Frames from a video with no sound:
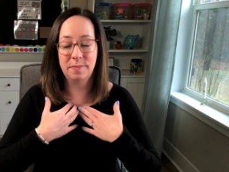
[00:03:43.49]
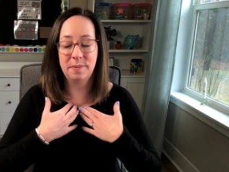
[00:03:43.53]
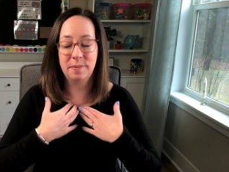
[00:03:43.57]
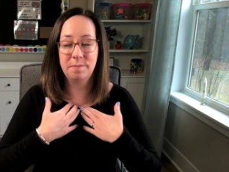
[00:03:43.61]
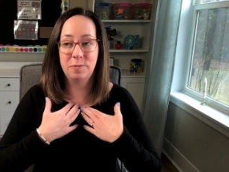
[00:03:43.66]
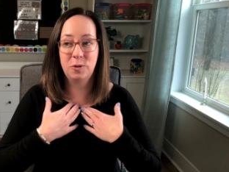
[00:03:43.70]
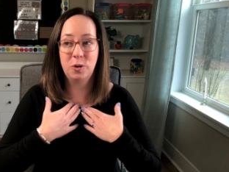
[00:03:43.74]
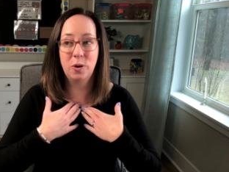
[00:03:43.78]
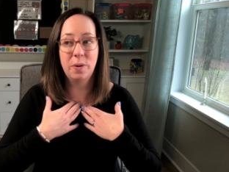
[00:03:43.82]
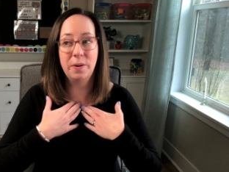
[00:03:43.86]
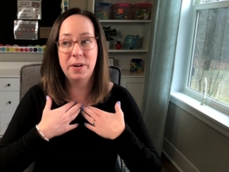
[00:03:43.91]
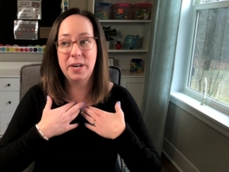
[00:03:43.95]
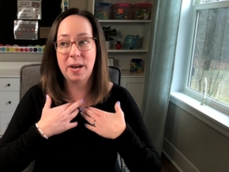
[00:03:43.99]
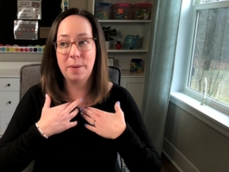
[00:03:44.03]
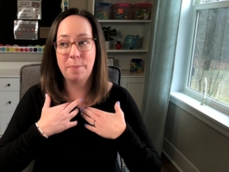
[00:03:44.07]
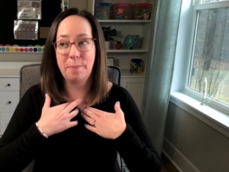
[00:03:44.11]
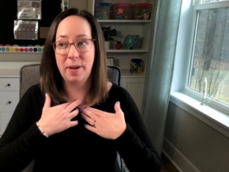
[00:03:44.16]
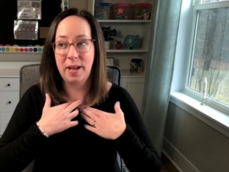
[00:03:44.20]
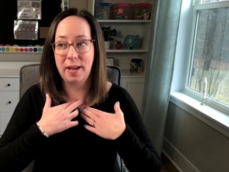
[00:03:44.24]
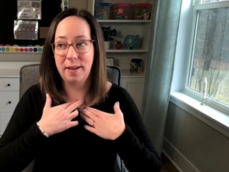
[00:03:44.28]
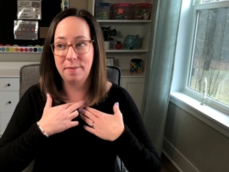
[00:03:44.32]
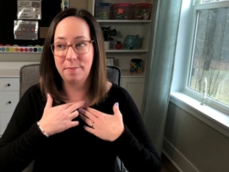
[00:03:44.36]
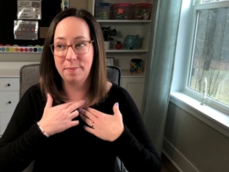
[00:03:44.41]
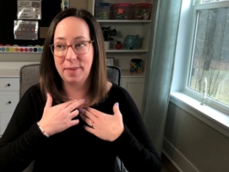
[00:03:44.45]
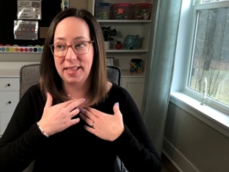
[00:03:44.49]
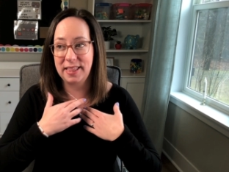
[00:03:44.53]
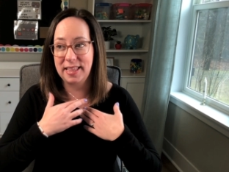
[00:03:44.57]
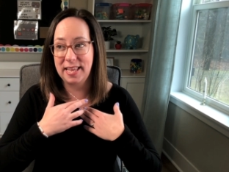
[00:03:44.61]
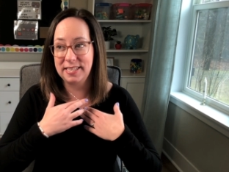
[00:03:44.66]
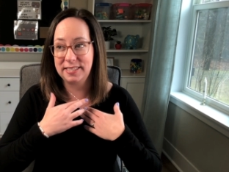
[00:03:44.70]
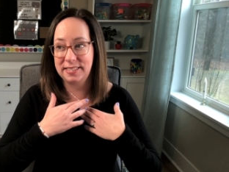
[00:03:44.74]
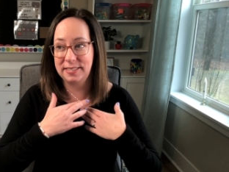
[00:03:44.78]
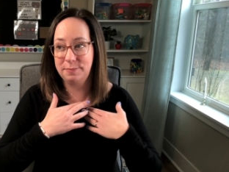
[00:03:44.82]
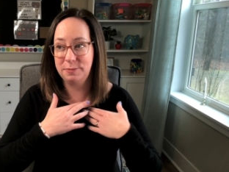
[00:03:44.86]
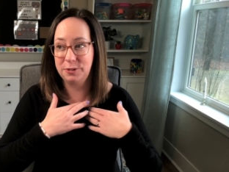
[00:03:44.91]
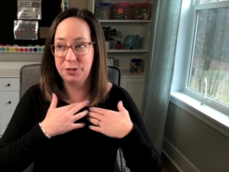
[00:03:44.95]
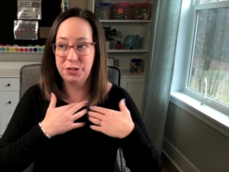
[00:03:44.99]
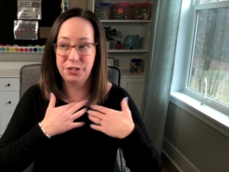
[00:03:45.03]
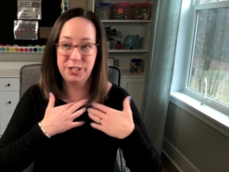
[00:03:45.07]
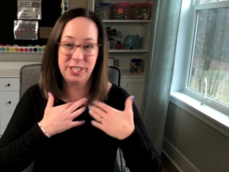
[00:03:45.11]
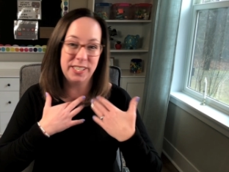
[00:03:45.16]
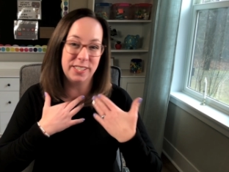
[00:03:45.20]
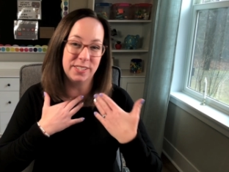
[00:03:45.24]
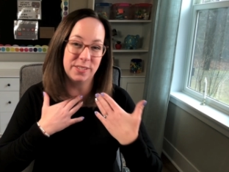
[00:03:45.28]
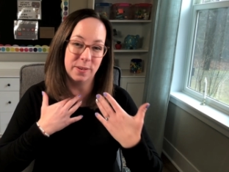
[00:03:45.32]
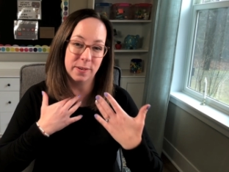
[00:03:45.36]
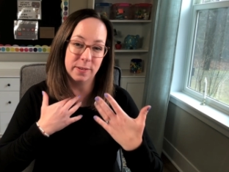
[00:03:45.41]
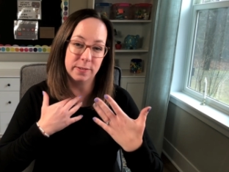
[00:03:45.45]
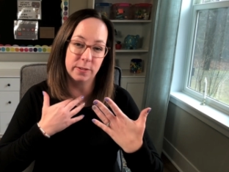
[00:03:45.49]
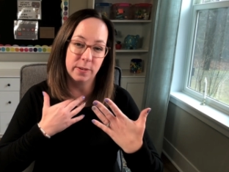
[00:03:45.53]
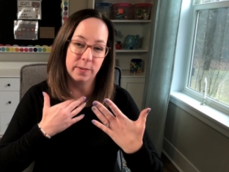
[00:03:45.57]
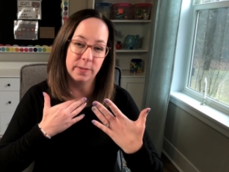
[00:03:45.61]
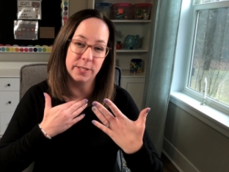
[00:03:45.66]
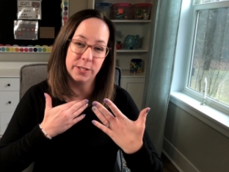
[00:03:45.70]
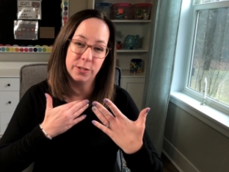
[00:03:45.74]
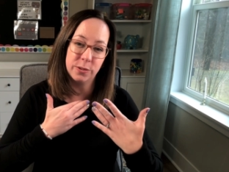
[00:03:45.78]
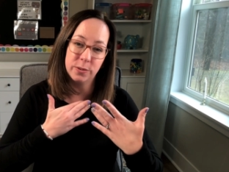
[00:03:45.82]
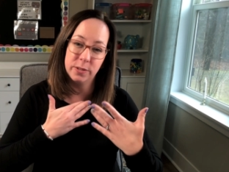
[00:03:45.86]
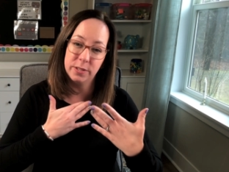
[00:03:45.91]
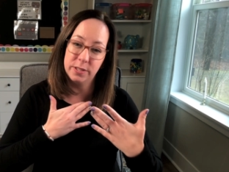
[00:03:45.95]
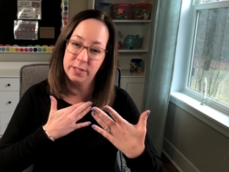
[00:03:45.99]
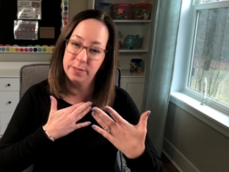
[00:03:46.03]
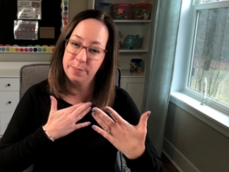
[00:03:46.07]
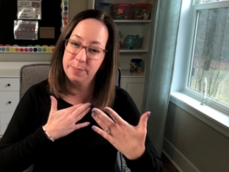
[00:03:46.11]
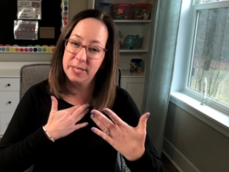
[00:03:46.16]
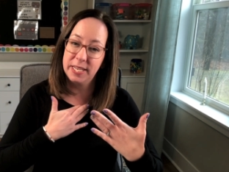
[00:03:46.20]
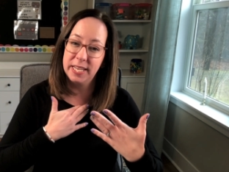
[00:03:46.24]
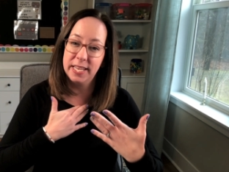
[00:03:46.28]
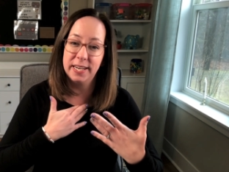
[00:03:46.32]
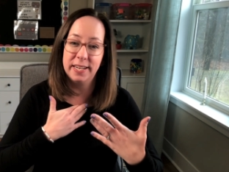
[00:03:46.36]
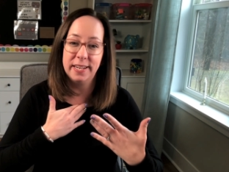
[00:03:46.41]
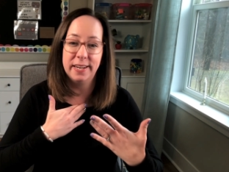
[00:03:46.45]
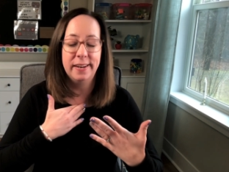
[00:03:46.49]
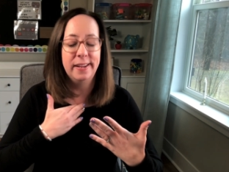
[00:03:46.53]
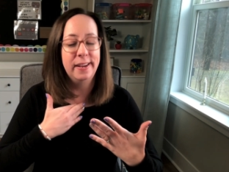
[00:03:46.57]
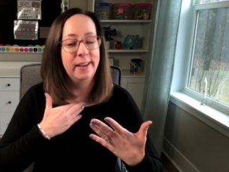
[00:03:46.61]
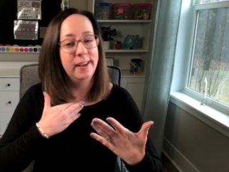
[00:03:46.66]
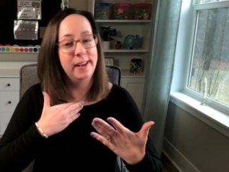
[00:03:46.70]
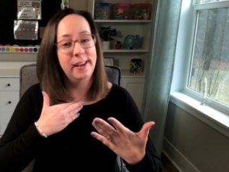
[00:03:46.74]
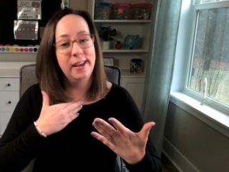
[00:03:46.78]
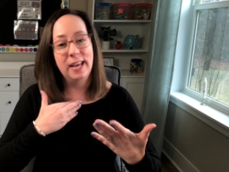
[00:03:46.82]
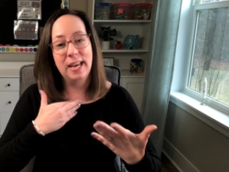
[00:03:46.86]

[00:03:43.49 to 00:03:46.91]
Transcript: growing up, I, my last name was G, so I was always towards the beginning.